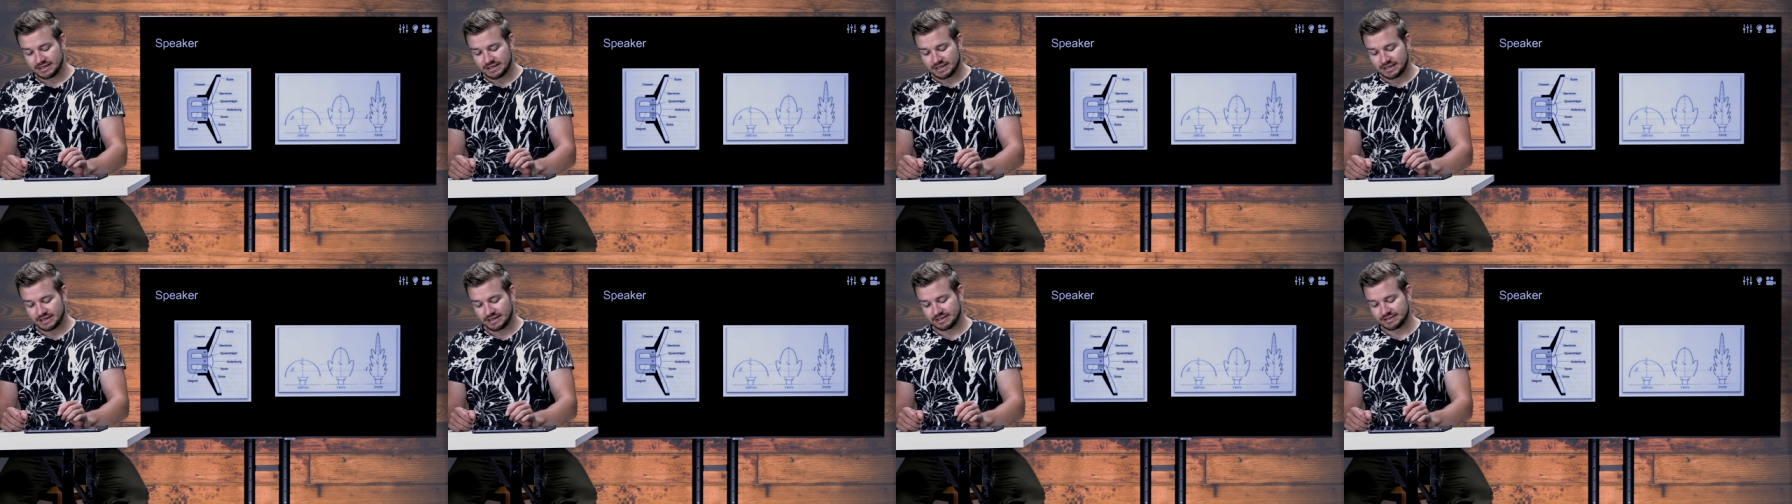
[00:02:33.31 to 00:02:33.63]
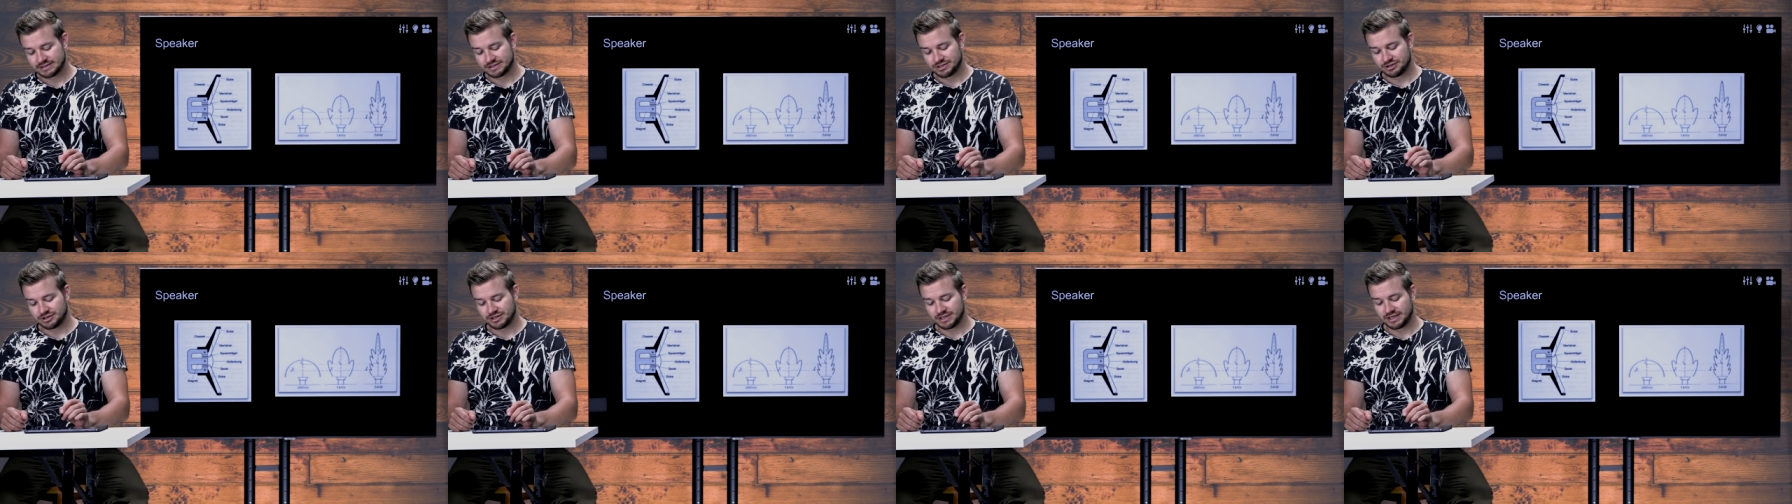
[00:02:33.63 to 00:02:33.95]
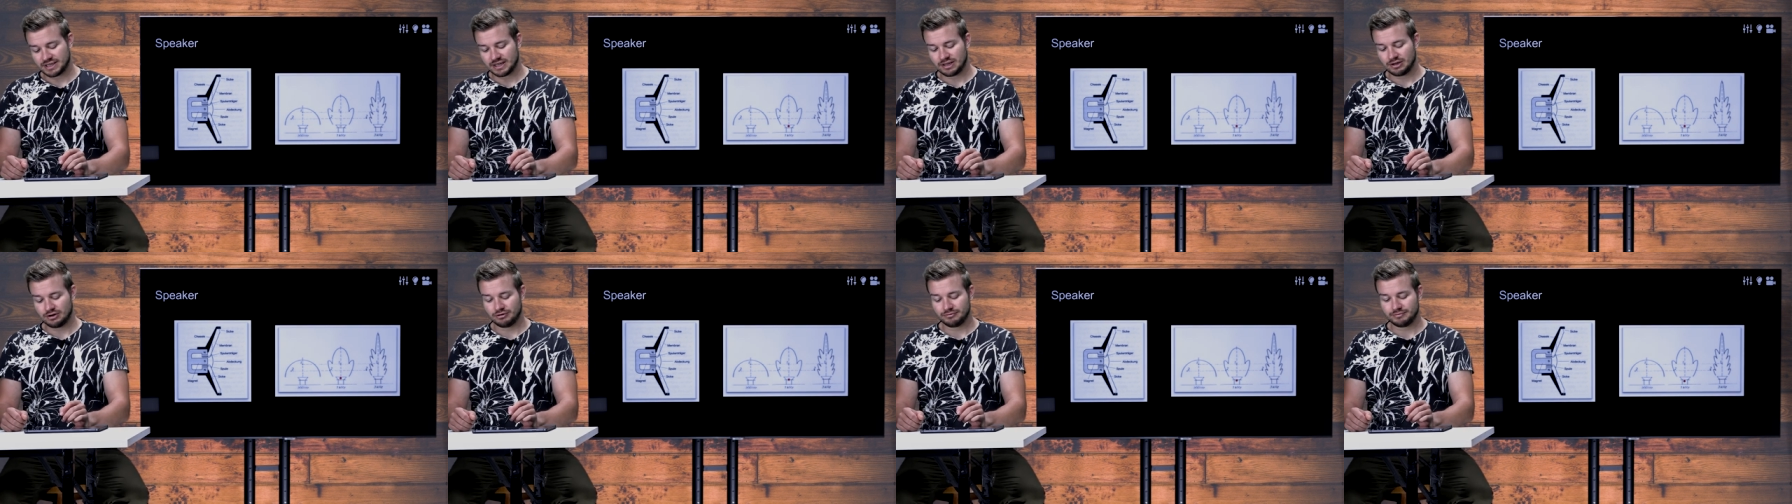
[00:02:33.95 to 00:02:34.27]
uh, starting
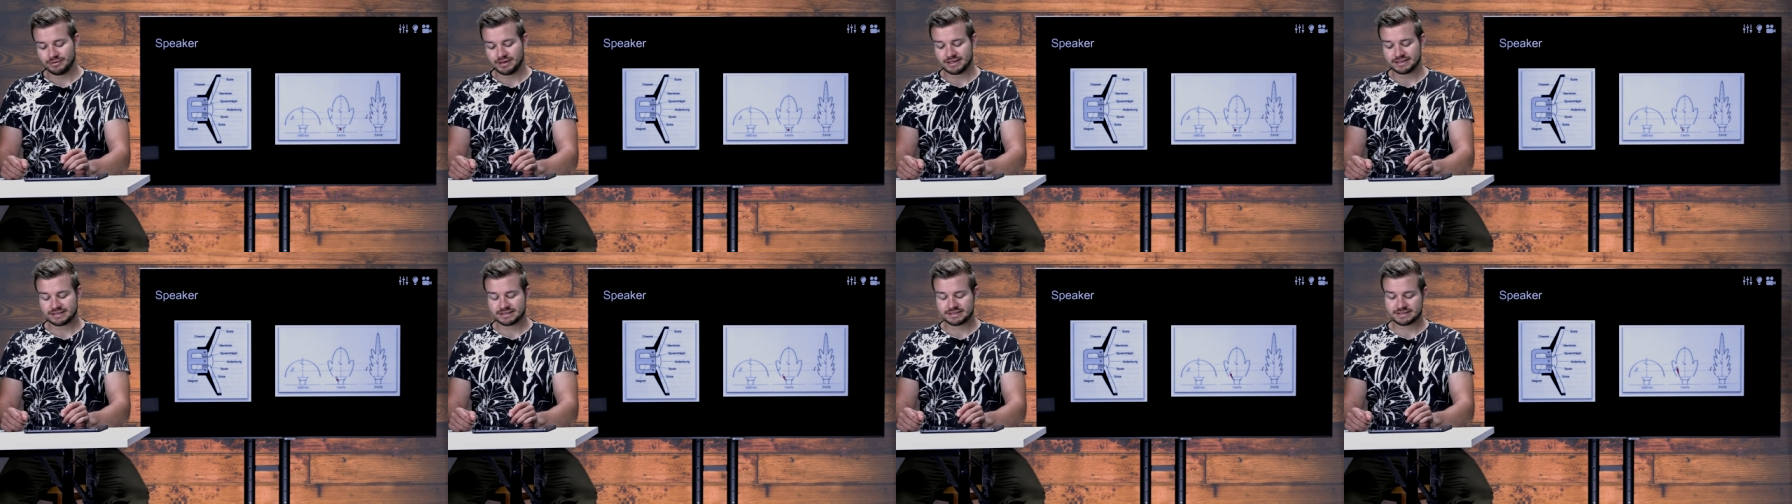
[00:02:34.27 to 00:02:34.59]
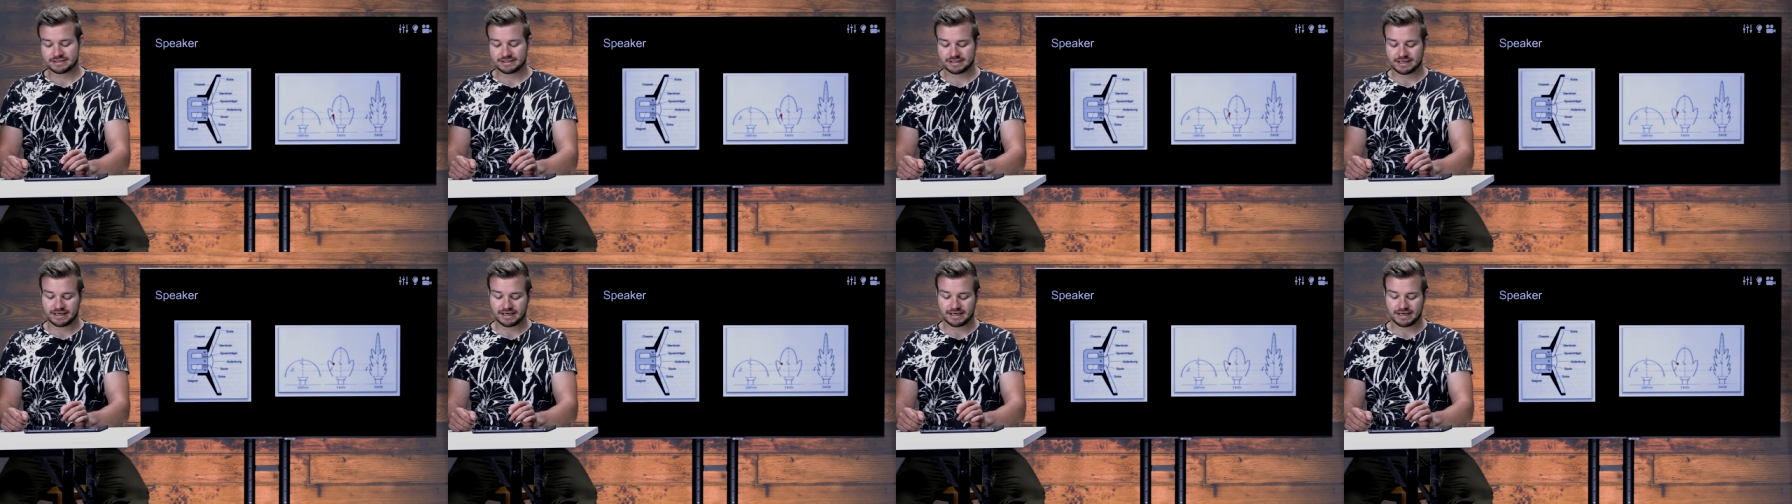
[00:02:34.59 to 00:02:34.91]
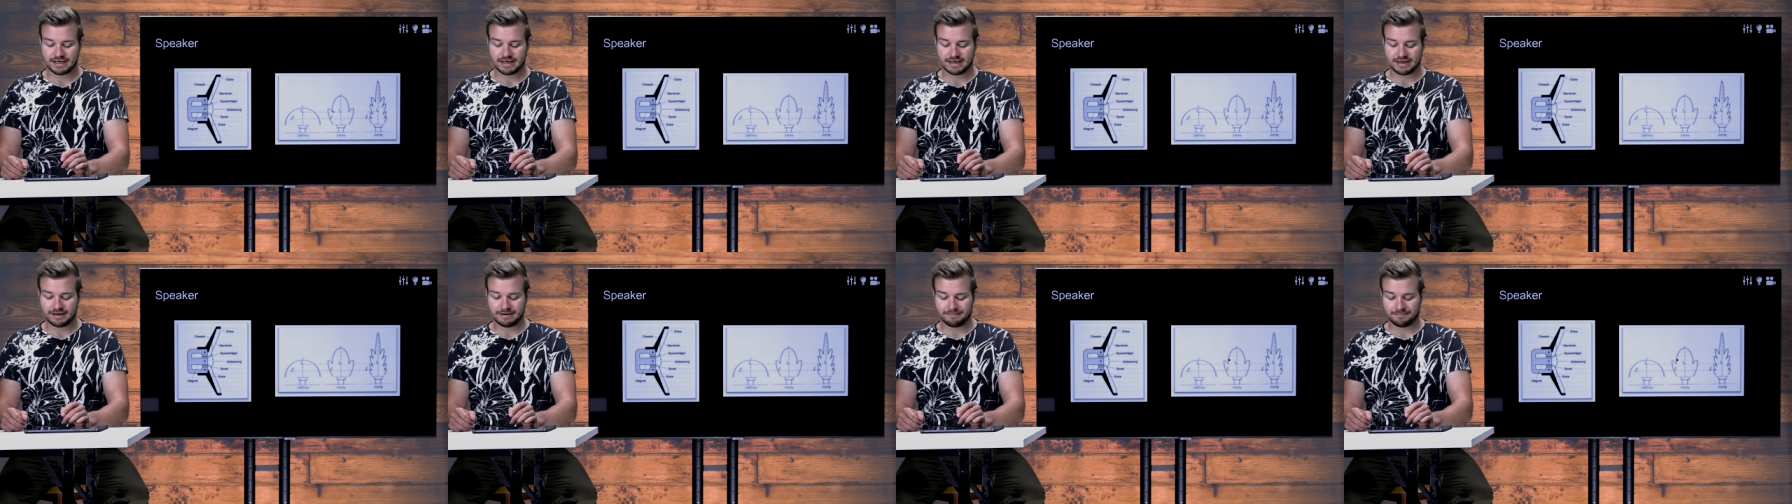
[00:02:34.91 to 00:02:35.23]
at low mids,
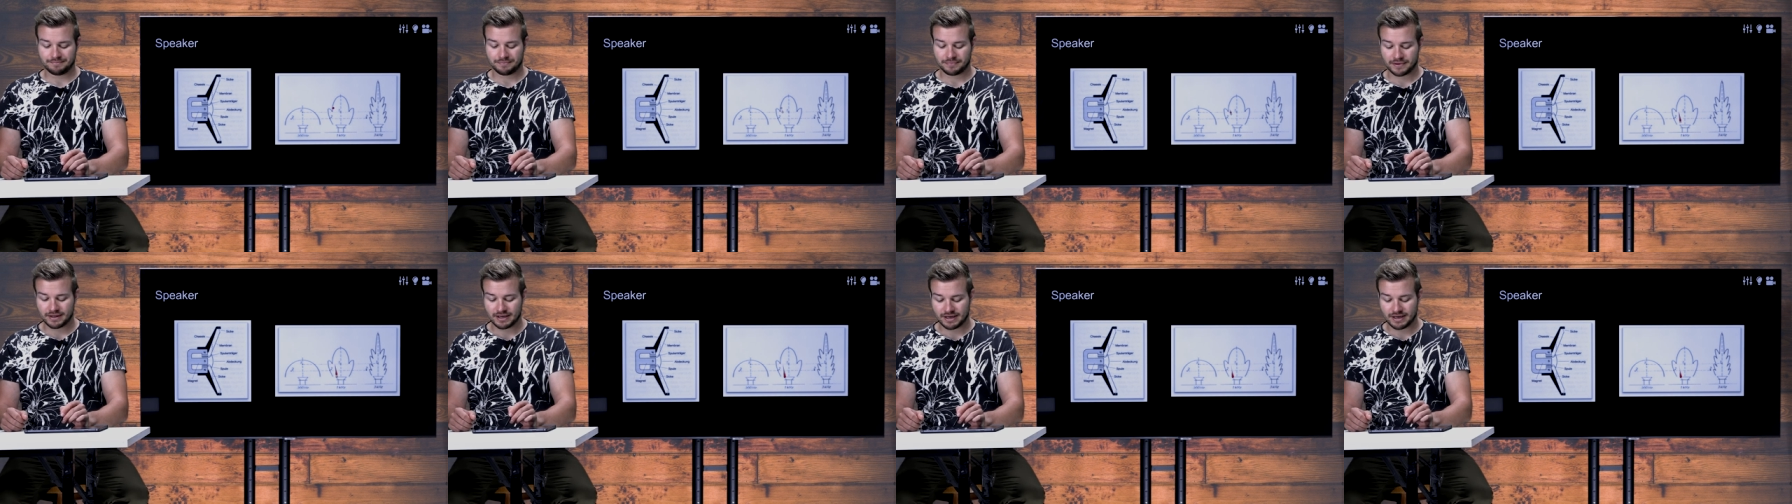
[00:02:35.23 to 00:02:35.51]
uh,